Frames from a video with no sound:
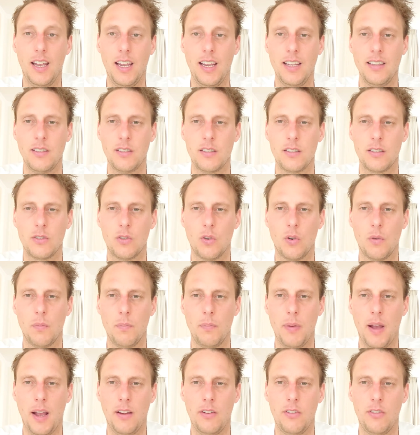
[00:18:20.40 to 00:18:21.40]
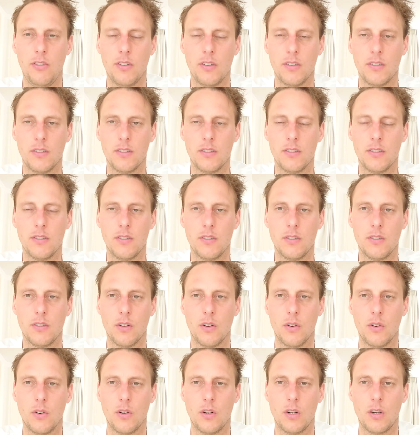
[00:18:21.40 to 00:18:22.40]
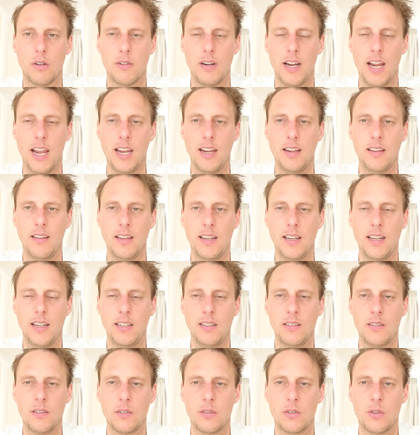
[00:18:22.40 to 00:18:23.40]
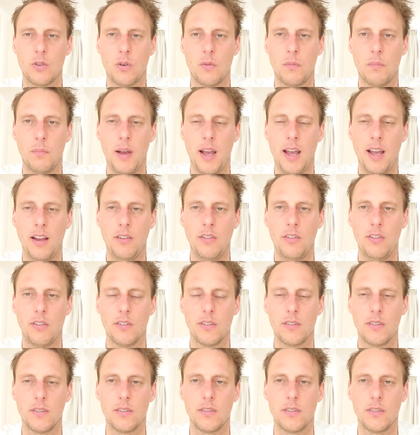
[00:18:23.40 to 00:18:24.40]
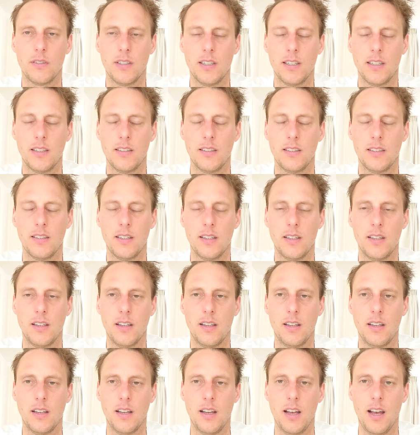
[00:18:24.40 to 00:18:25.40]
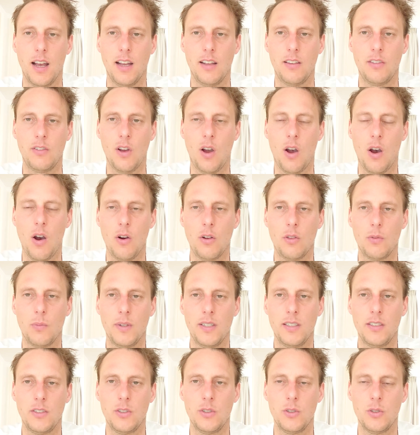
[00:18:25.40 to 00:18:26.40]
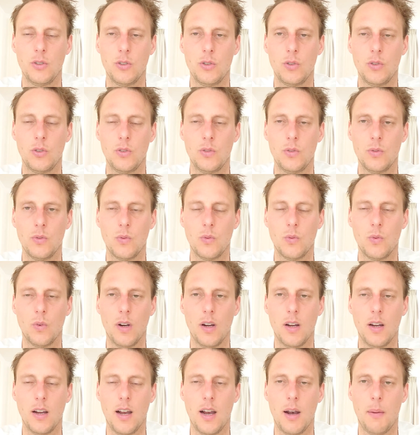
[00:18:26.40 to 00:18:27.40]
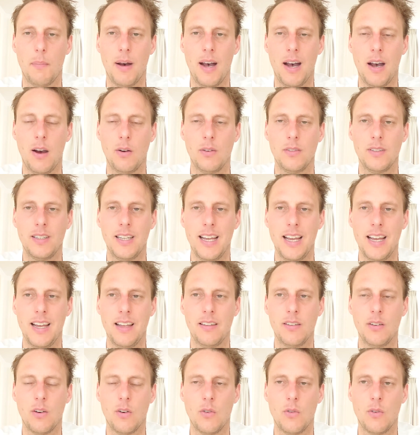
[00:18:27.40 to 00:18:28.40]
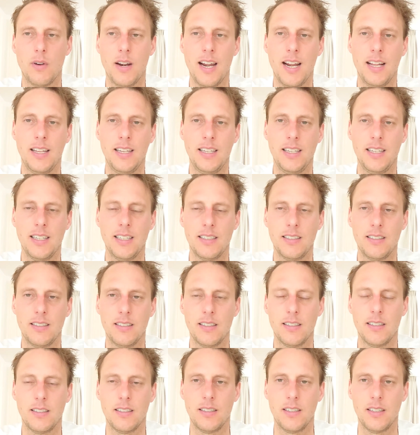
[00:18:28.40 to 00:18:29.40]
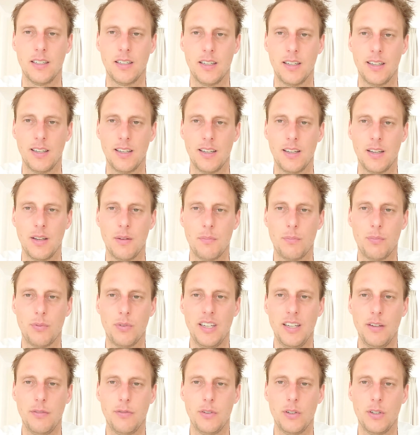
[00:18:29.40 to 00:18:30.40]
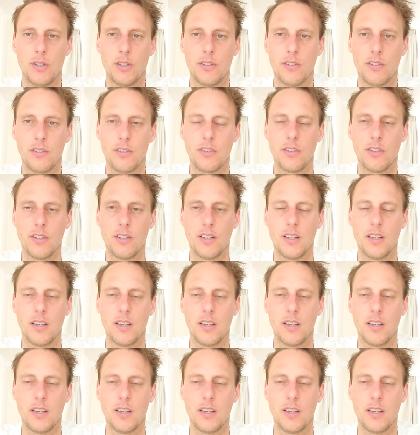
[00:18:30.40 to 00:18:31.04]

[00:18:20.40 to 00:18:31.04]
inner compassion. So create inner compassion. And I talked with you about that already in the previous